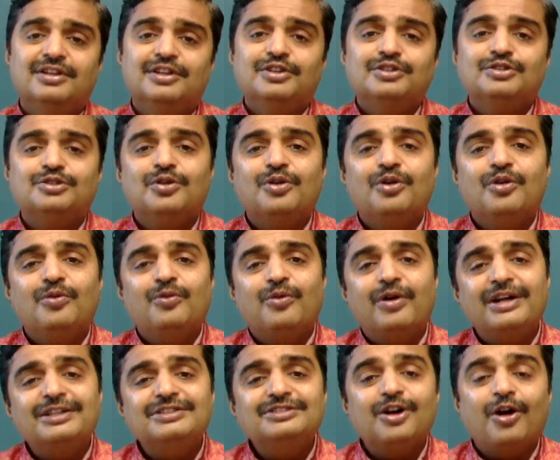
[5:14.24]
So
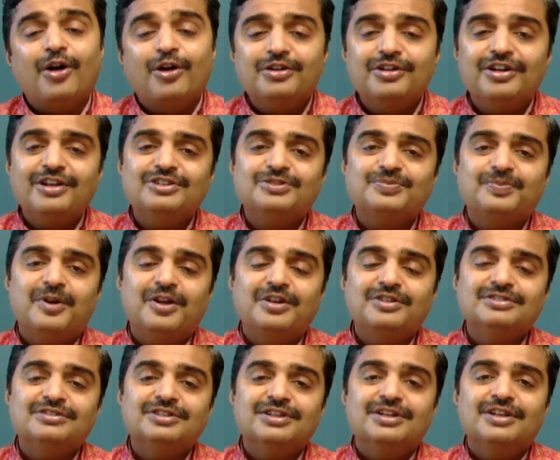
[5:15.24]
what is the auto
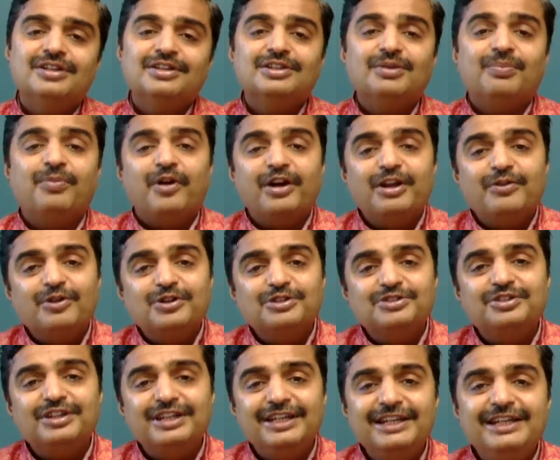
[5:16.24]
response? The body wants
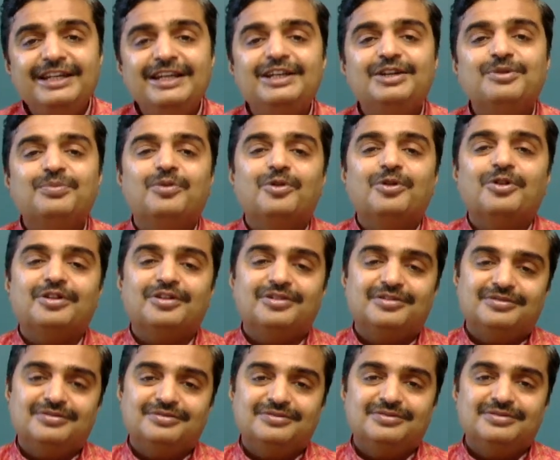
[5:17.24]
to eat more.
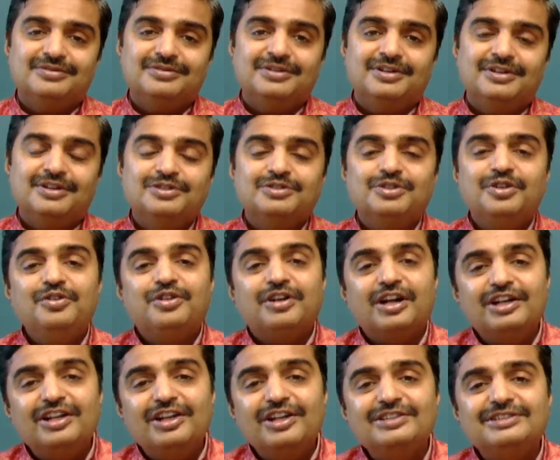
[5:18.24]
So you
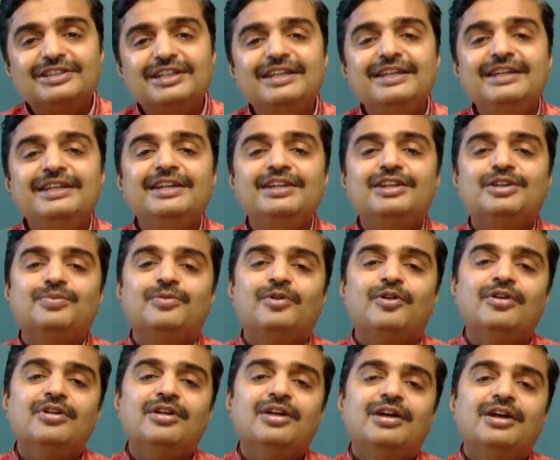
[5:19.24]
continuously eat
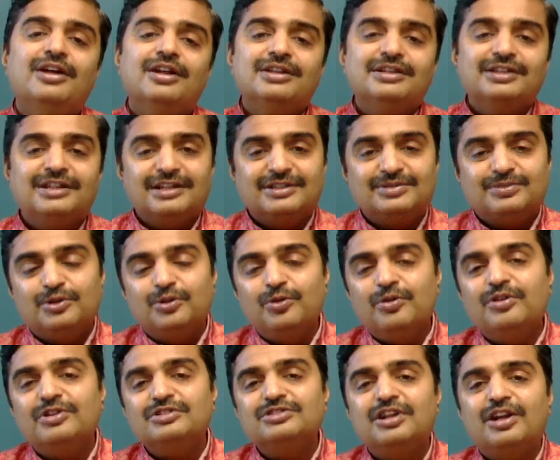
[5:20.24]
more, there's
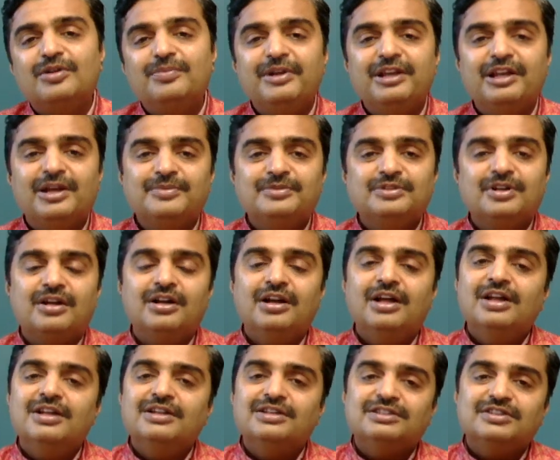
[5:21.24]
glucose not being absorbed,
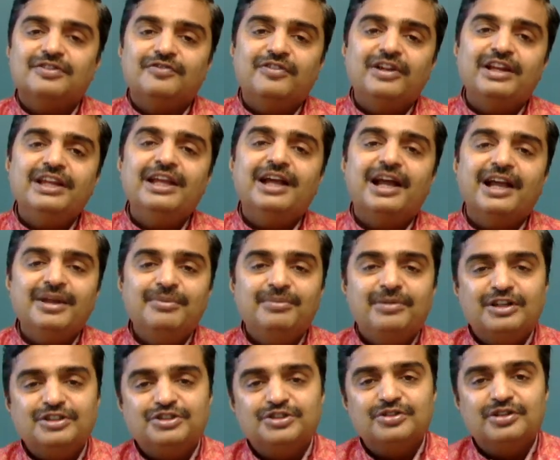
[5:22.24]
there's a very high
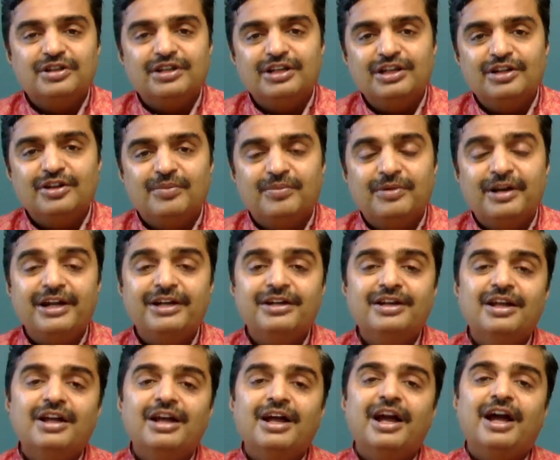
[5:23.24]
blood sugar in your blood,
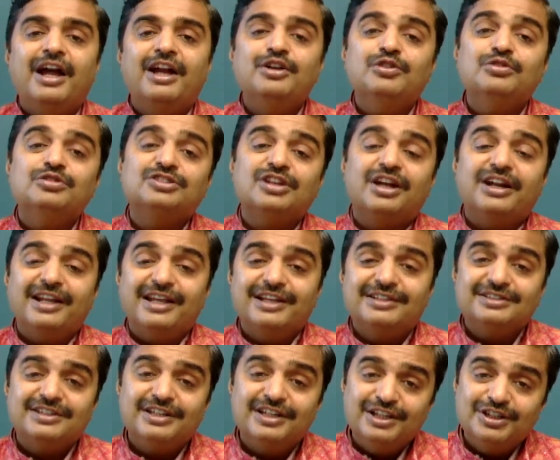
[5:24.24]
and you start
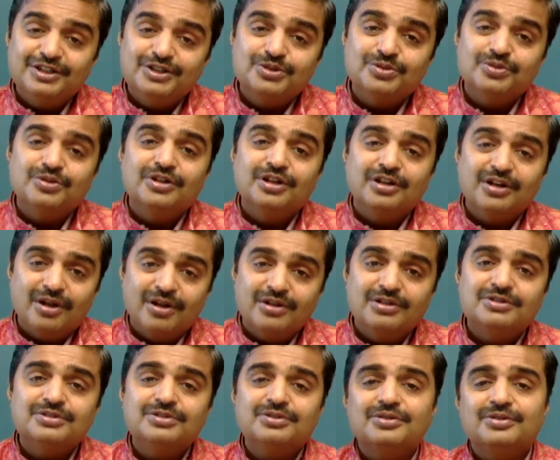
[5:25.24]
excreting sugar
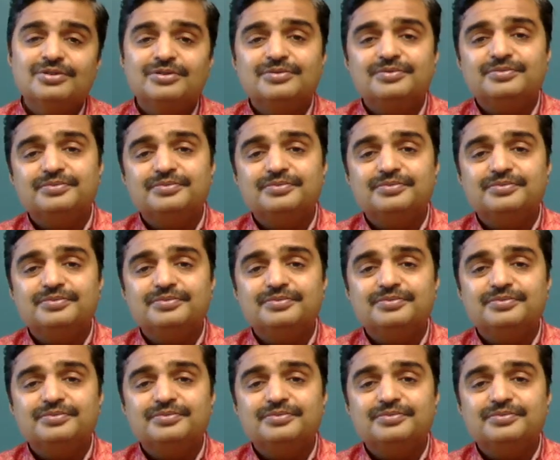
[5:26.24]
also.